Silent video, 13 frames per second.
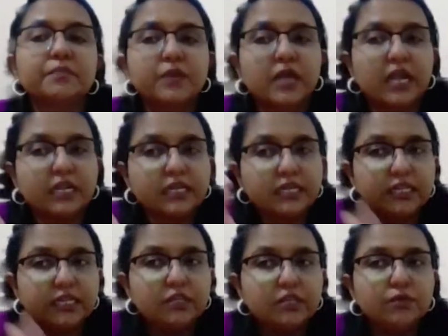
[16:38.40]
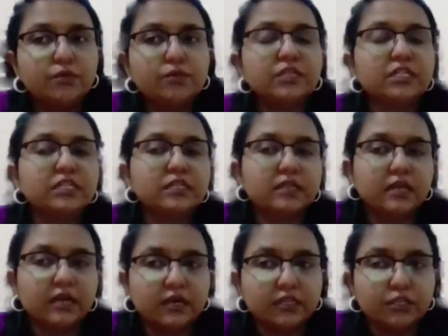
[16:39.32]
continue,
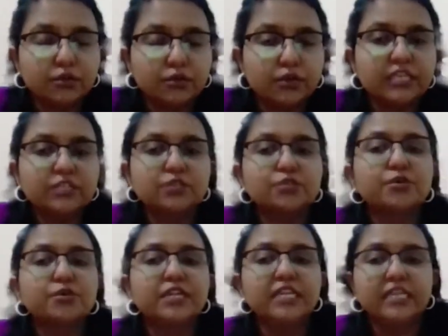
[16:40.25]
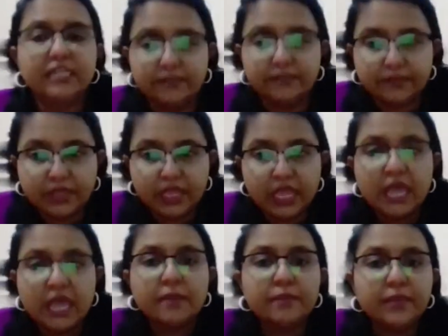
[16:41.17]
you know, his routine,
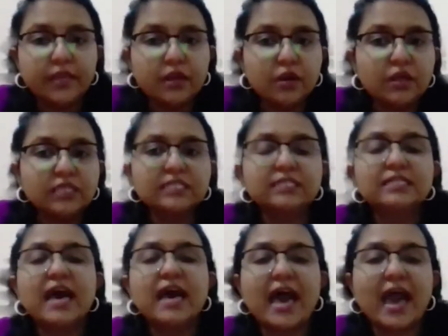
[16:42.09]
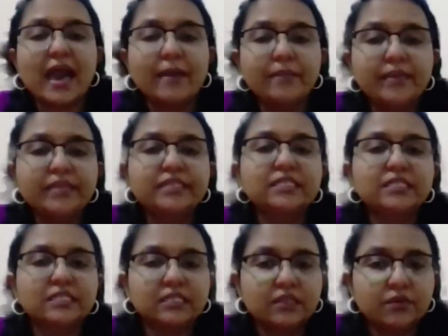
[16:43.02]
because the
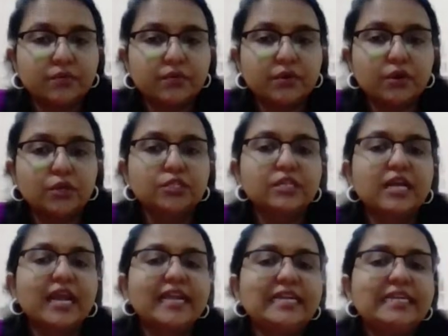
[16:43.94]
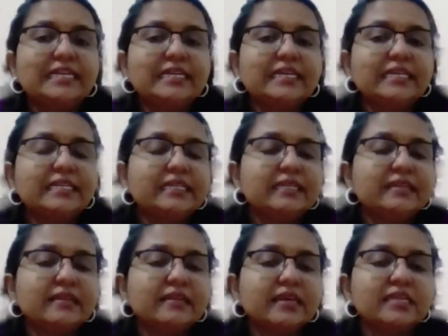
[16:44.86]
habits guided
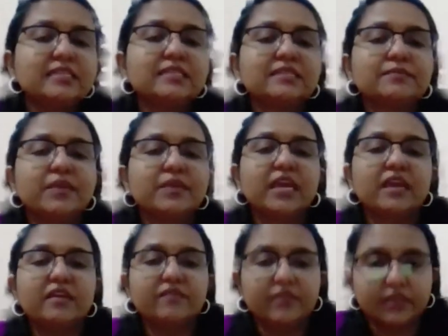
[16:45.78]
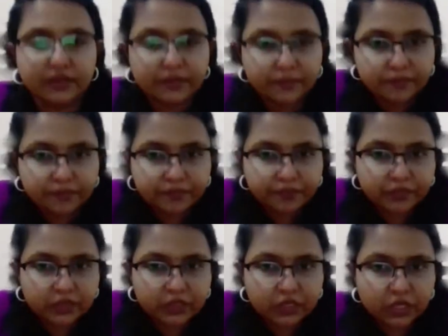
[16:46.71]
in his behavior.
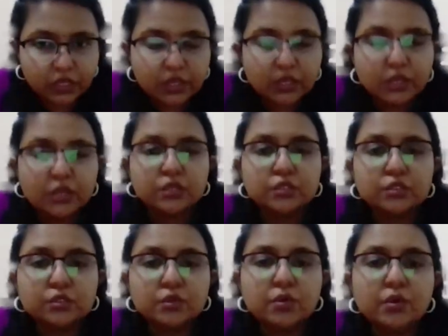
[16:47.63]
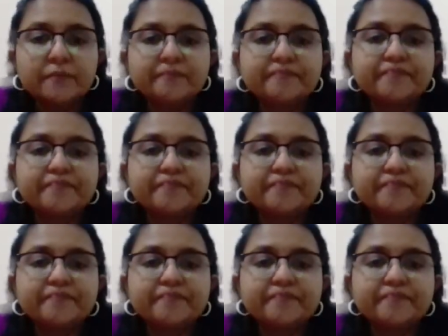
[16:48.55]
So,